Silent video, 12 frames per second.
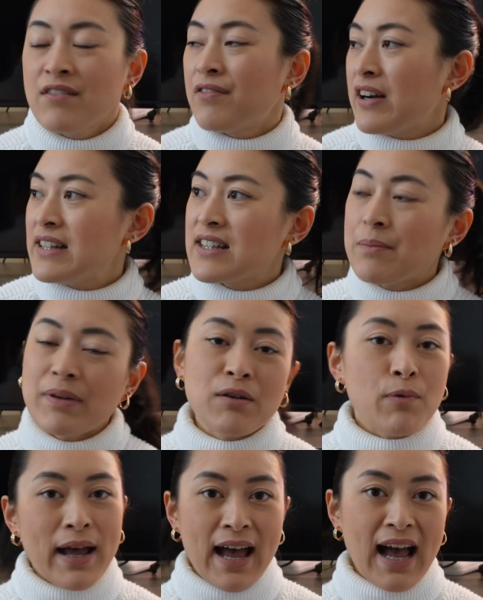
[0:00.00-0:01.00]
For example,
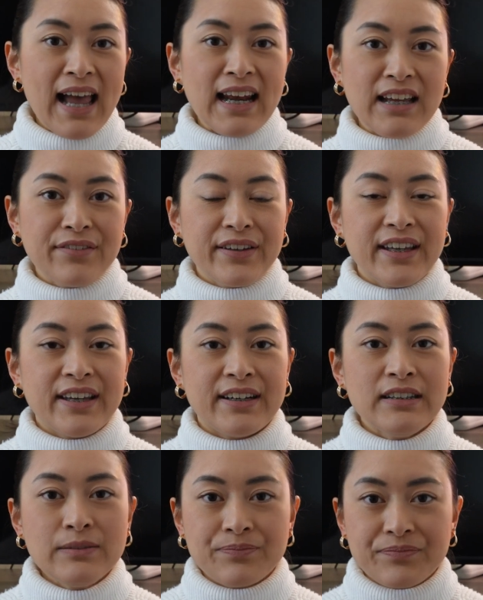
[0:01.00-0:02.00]
where I live
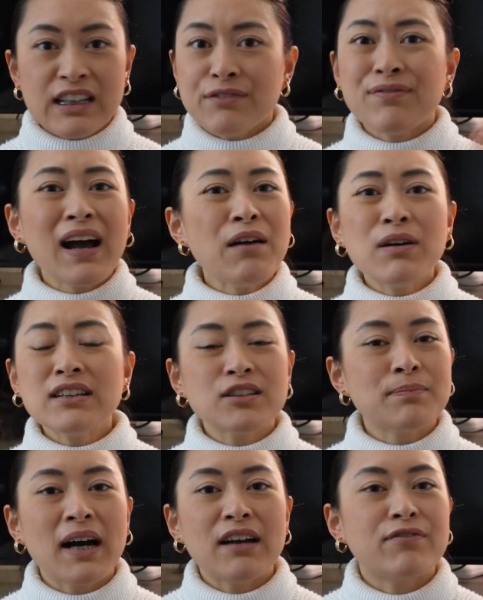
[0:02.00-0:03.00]
here, if I want
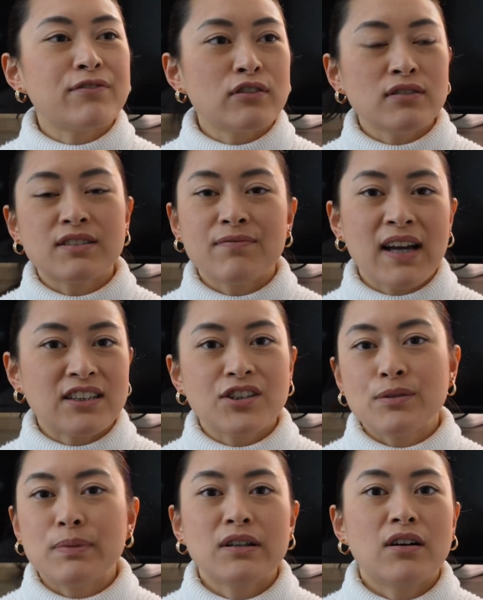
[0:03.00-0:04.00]
to buy fruits,
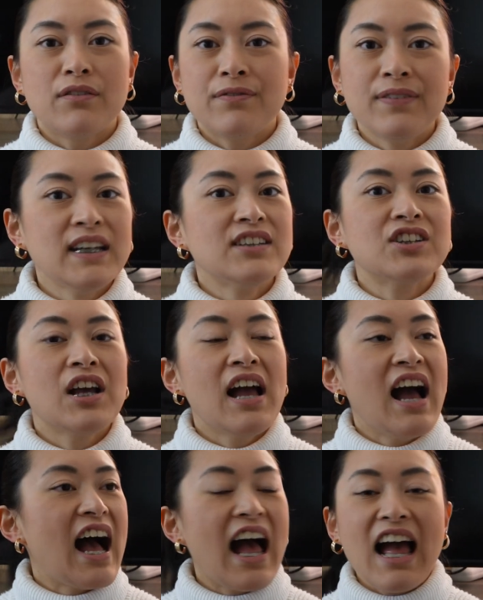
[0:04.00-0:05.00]
vegetable, or fish,
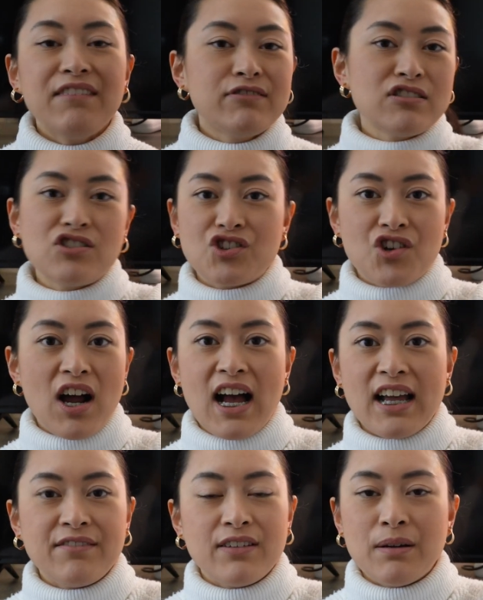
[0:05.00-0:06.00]
I have to
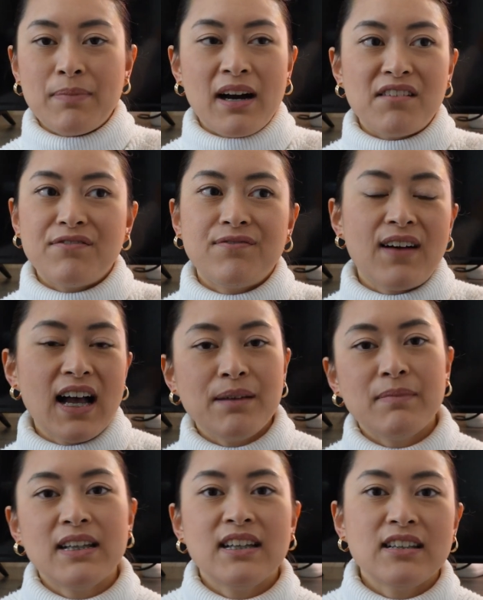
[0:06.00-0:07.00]
drive about 5
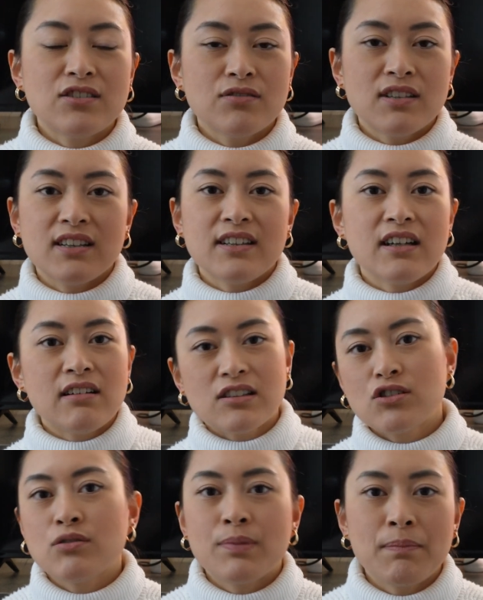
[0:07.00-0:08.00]
minutes to the
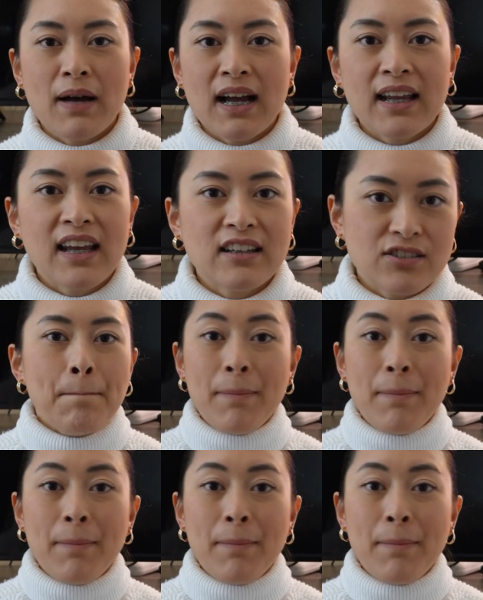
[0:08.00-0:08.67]
nearest supermarket.